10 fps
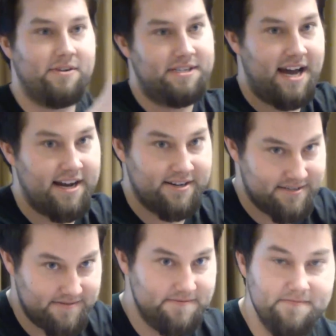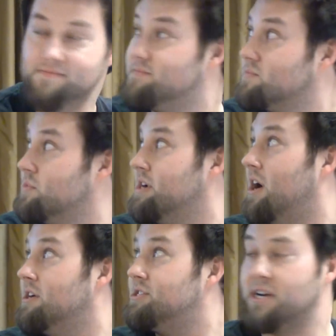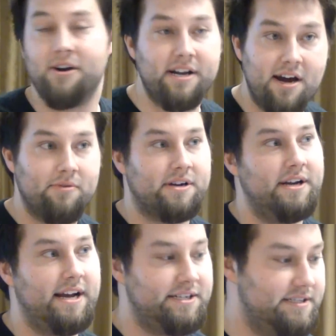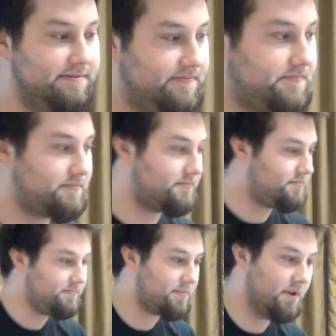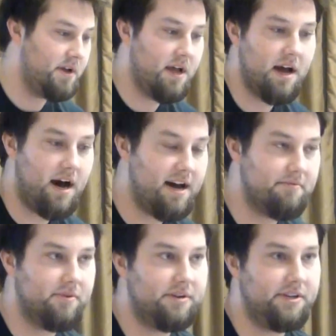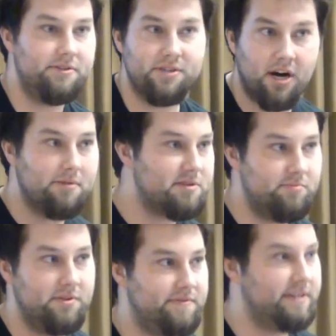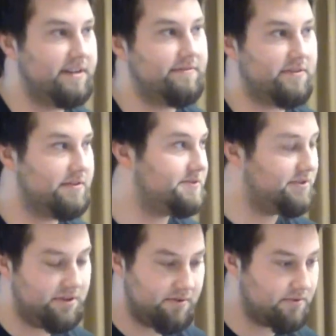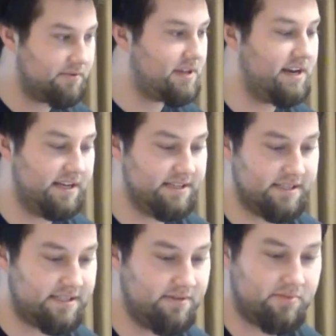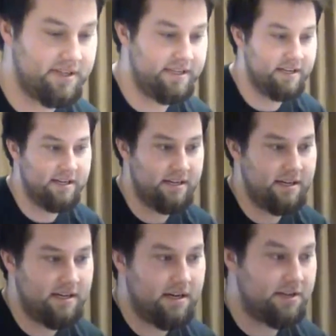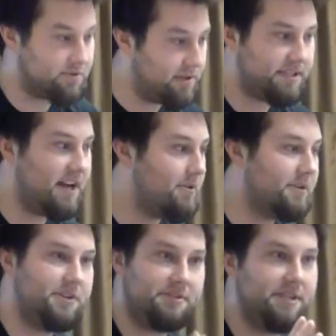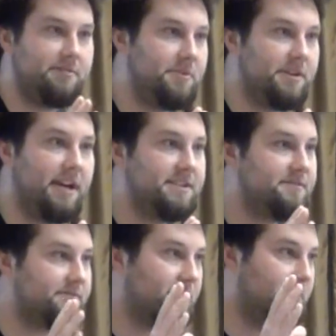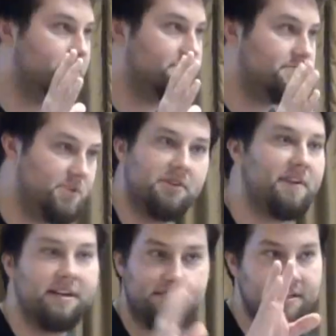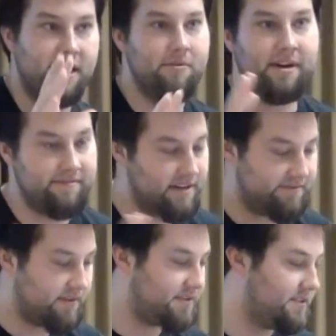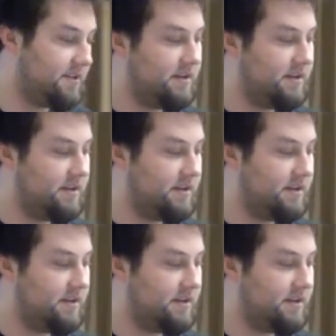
our attacker. We are sharing a network connection. I'm going to use ARP spoofing, and for those of you who don't know what that is, it's simply on a switched network you see communication from your device to the gateway and vice versa,